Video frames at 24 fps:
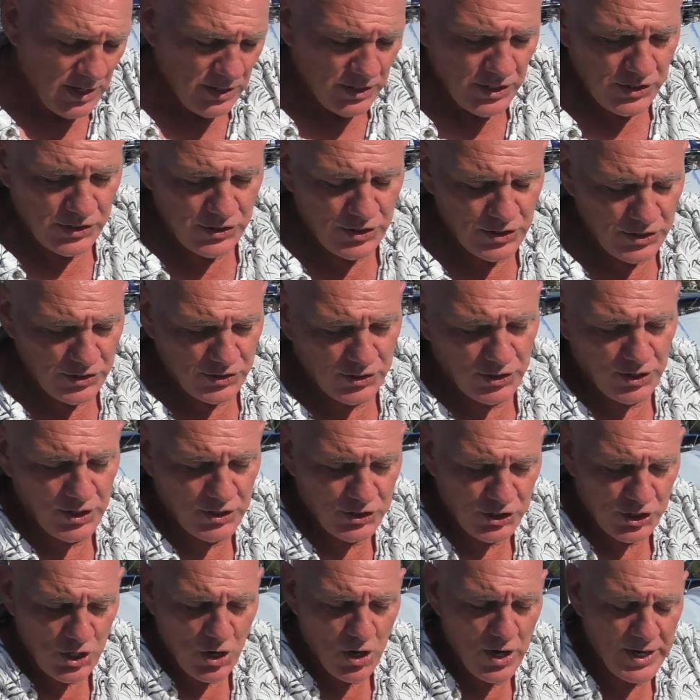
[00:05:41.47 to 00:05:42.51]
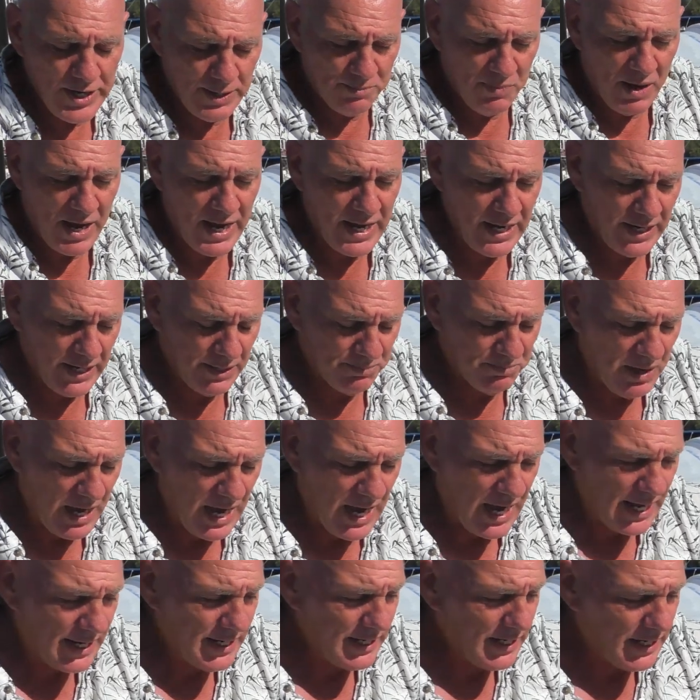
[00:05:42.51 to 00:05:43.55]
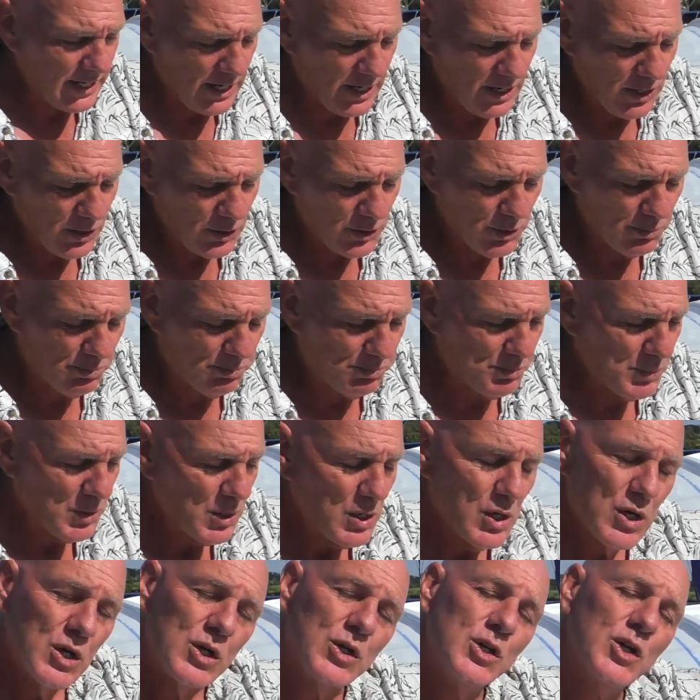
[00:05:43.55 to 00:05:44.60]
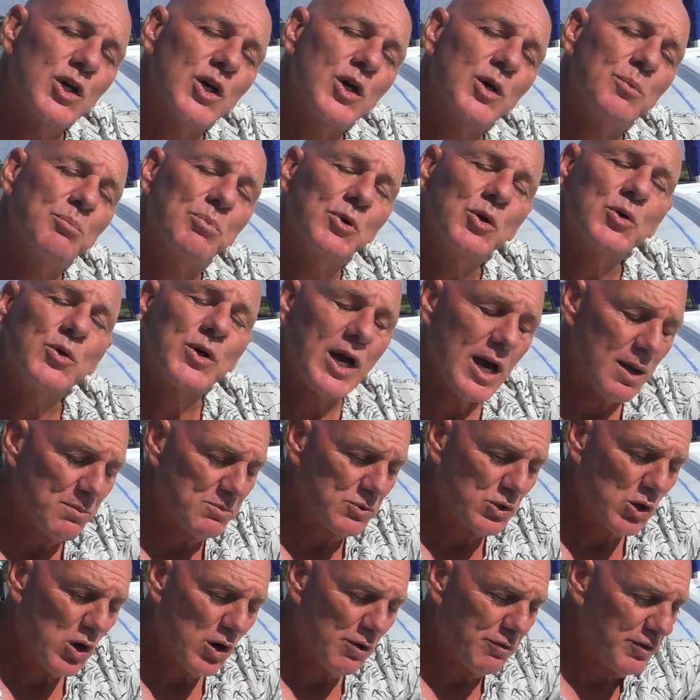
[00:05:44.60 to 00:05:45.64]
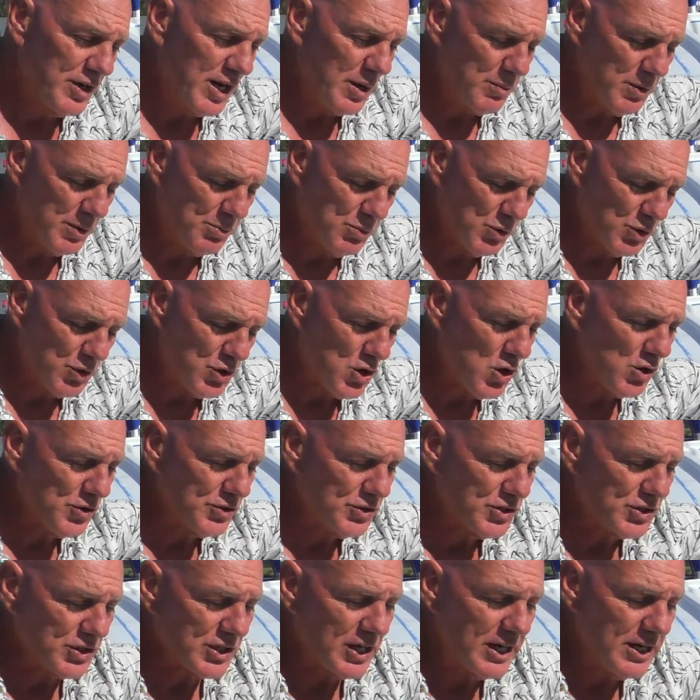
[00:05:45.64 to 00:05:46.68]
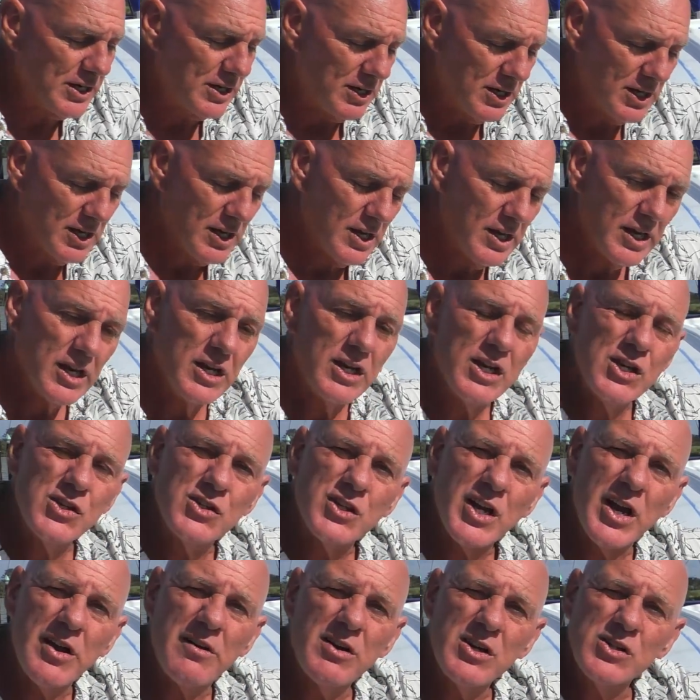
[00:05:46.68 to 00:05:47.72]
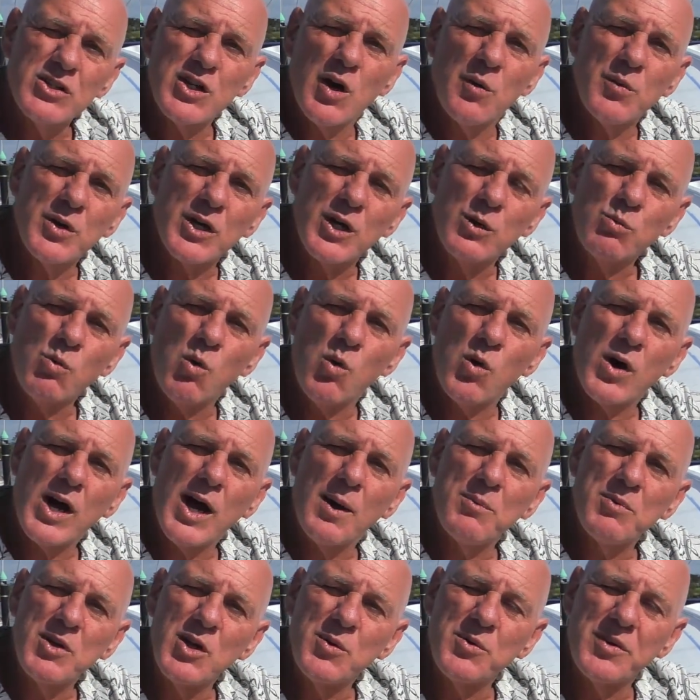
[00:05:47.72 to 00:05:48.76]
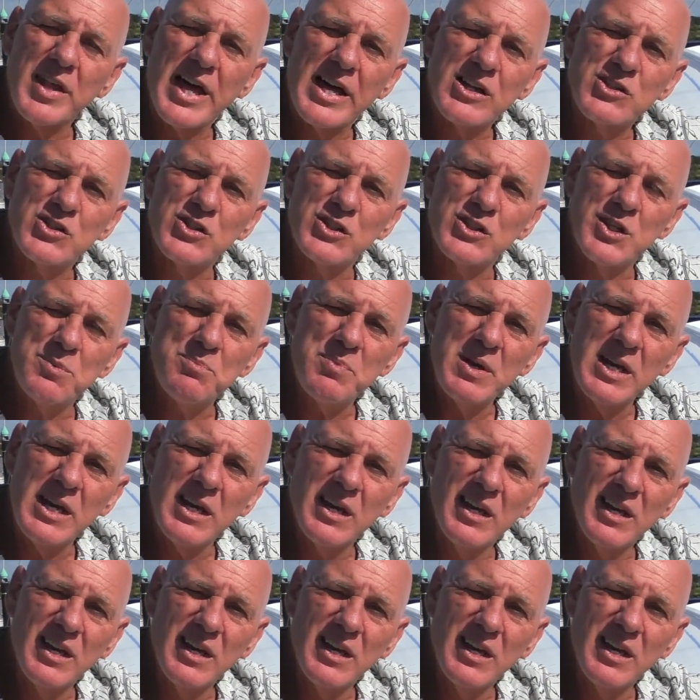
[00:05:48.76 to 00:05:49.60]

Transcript: This is the shiny paint part here. The blue comes off and then we put non-skid in this area so we can walk up here without slipping.